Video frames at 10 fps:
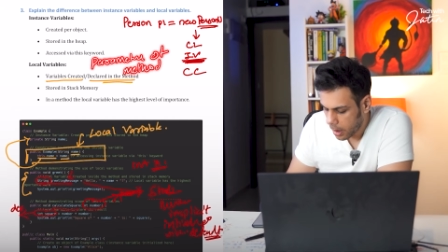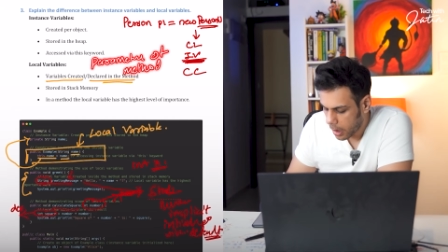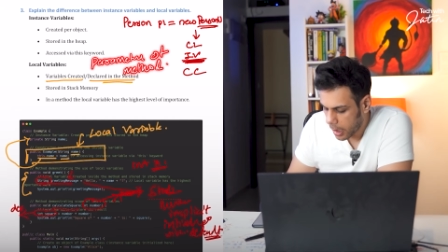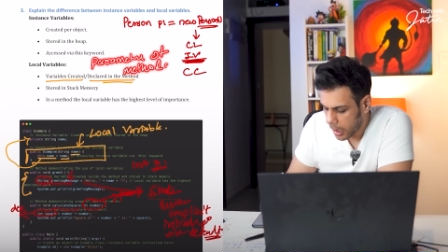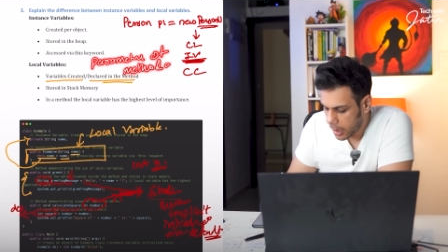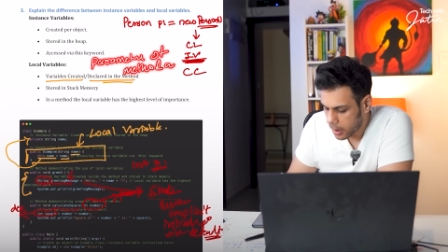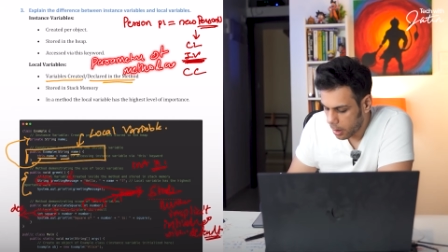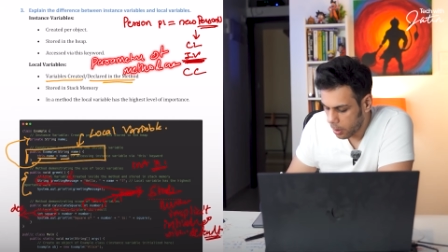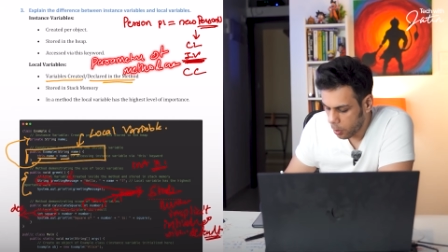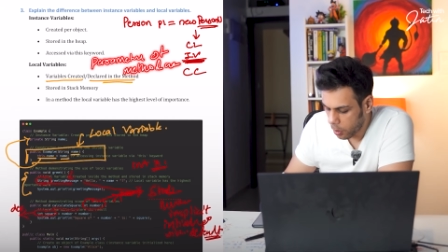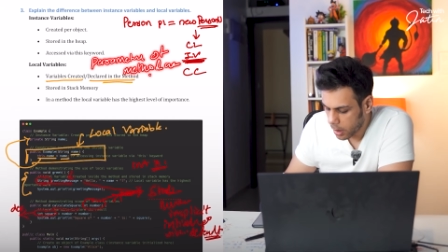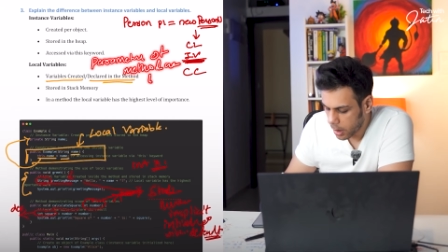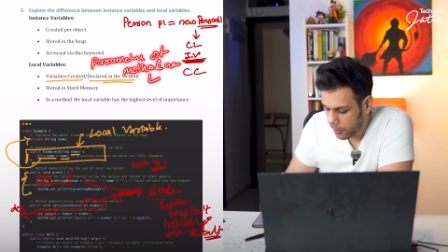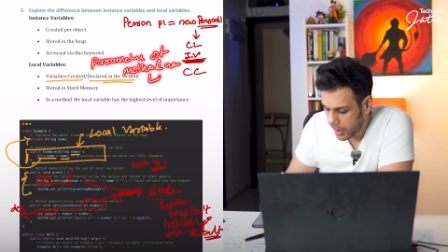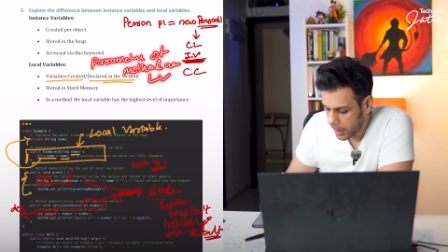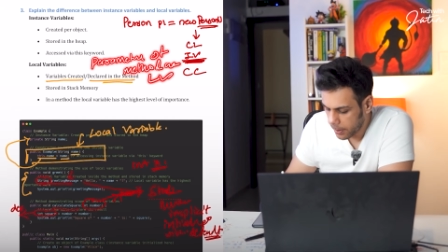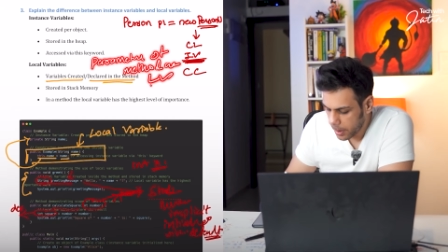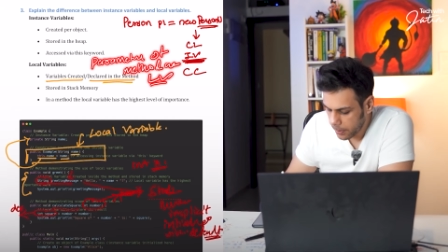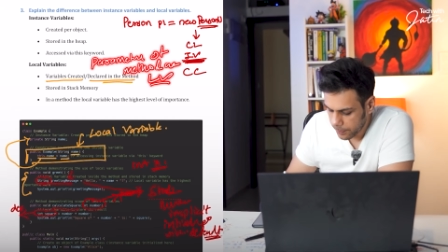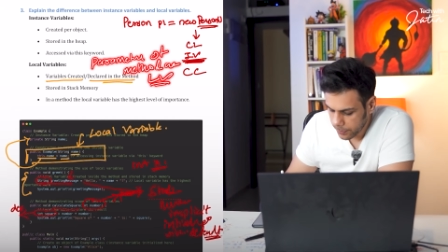are local
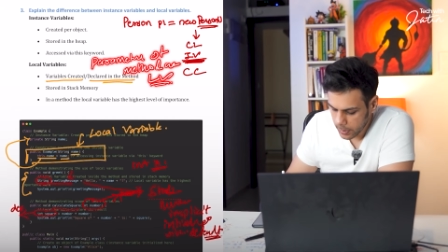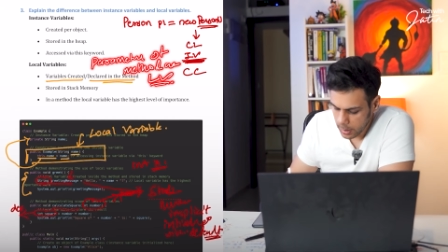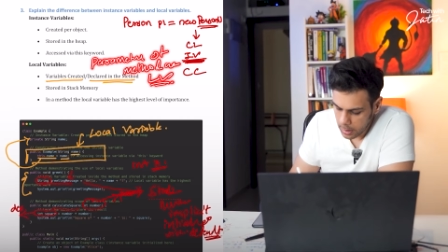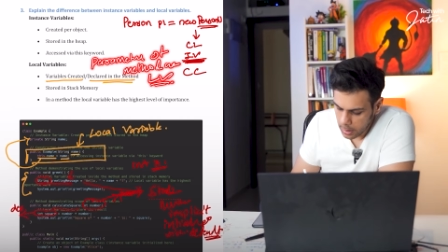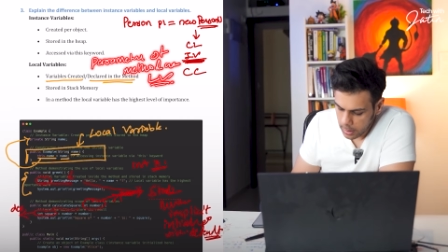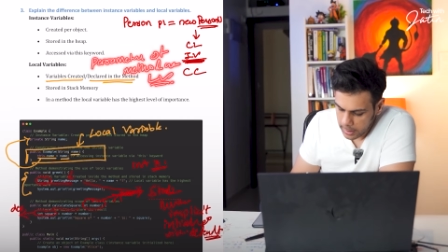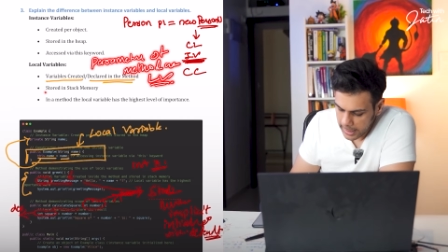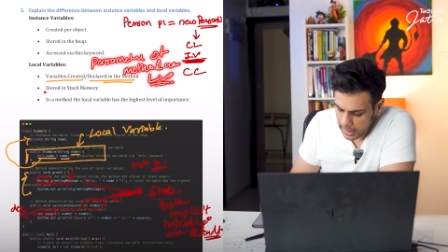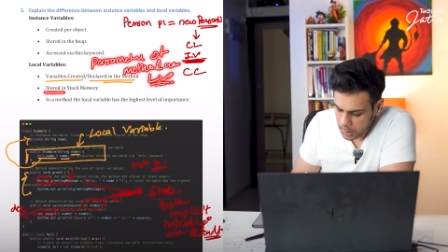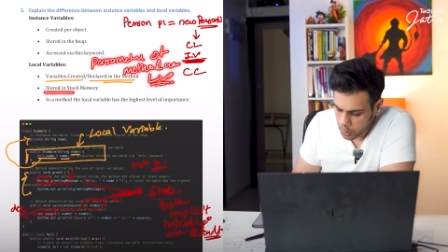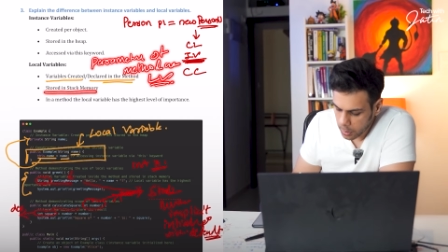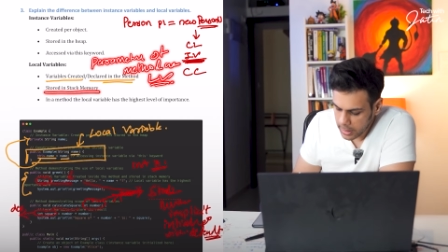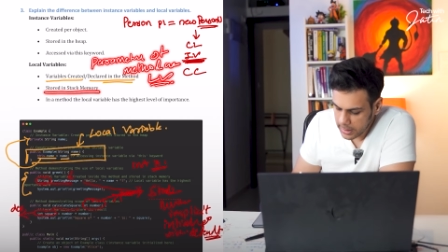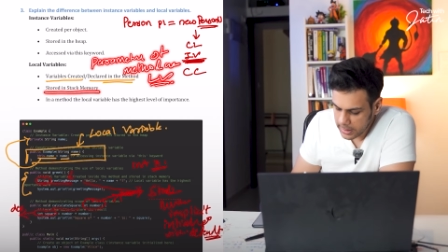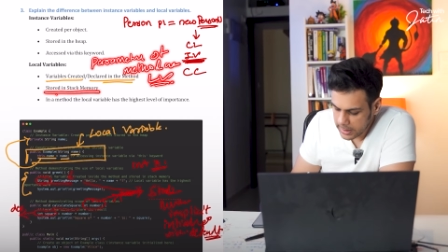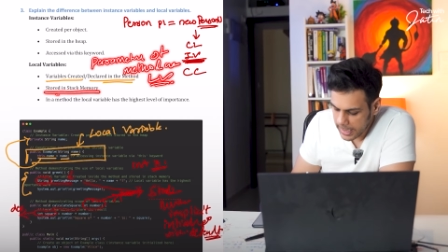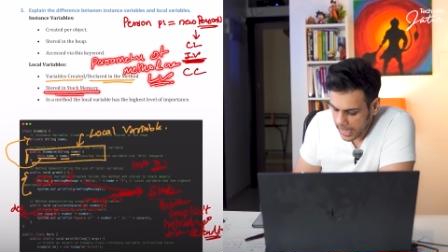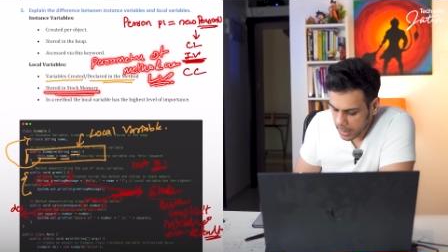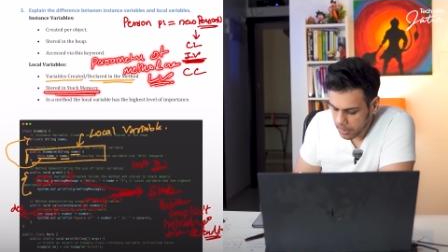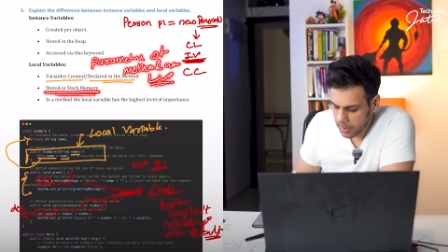variable. They are stored in the
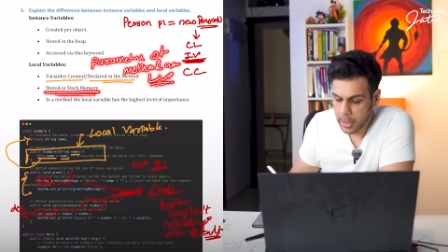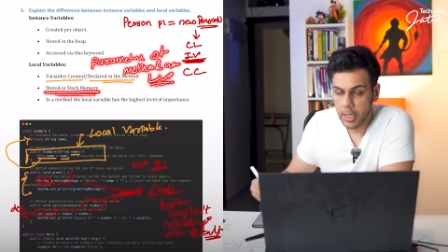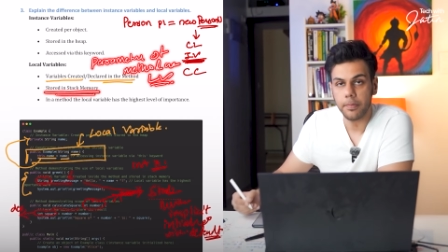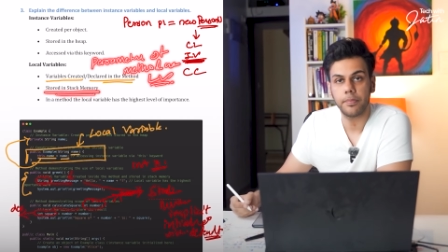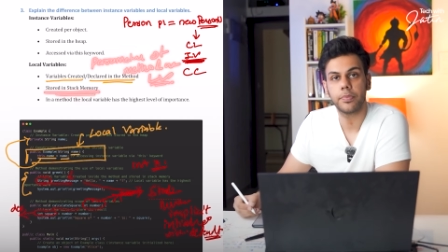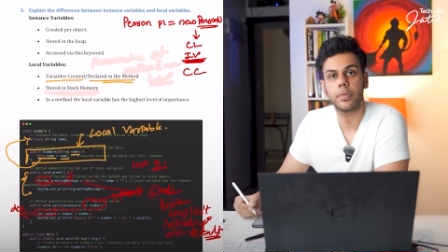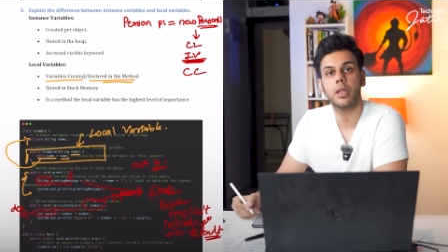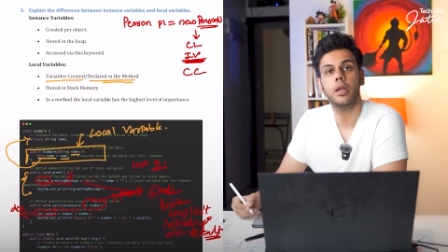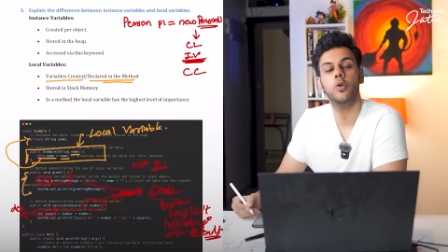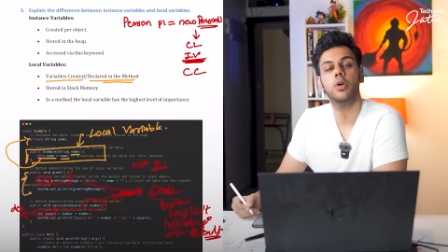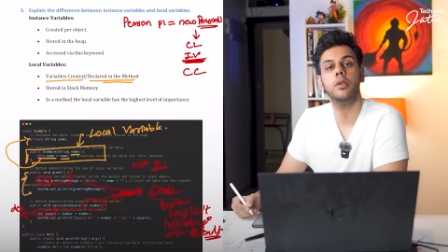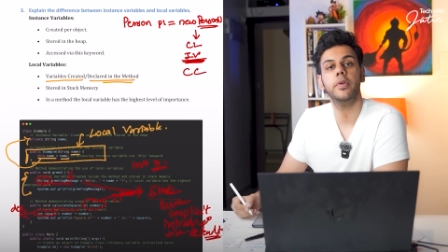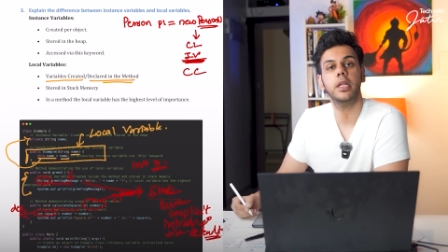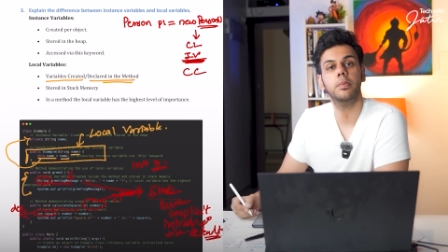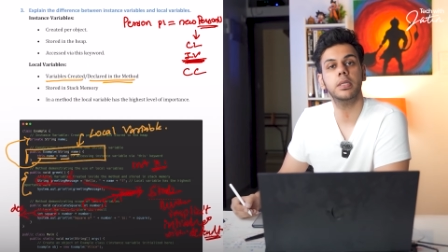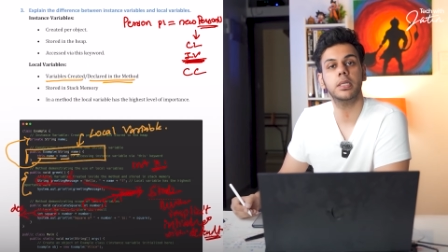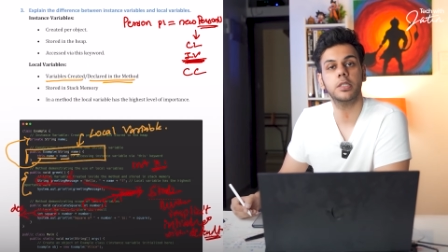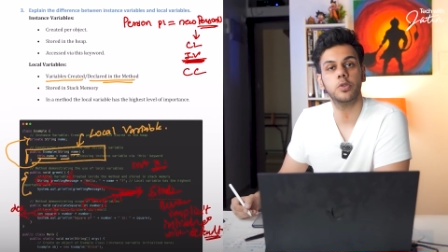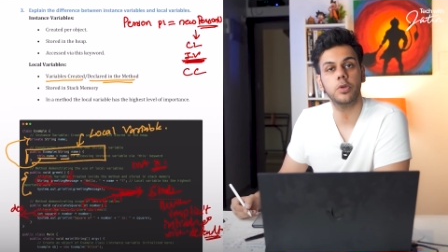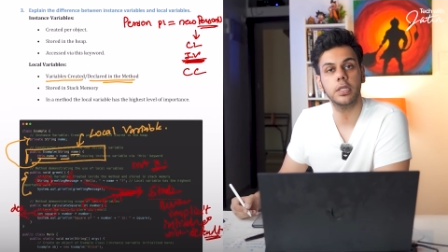stack memory. Local variables are
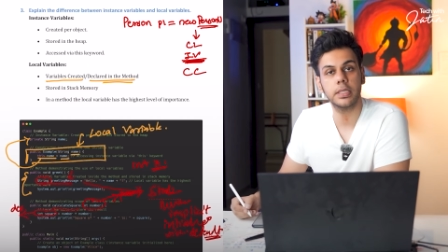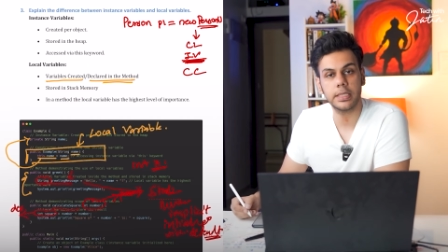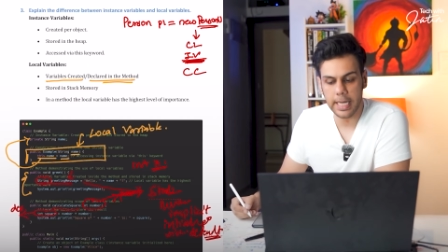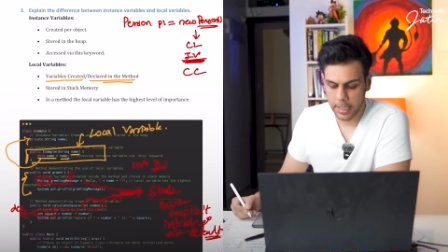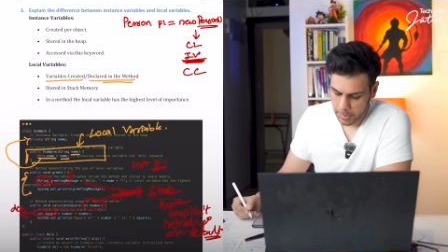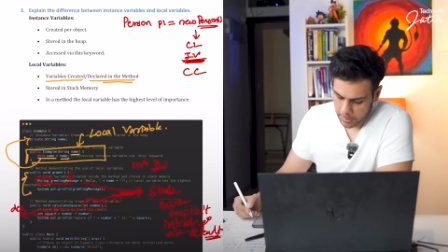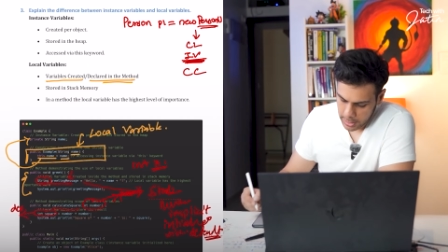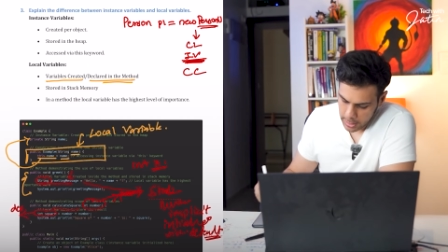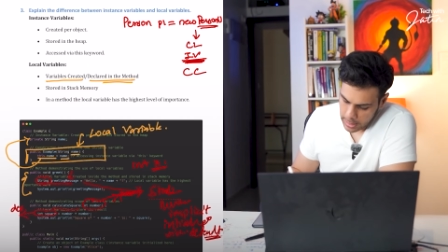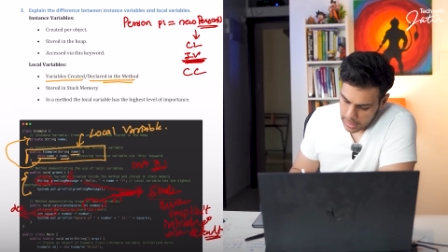stored in the stack memory,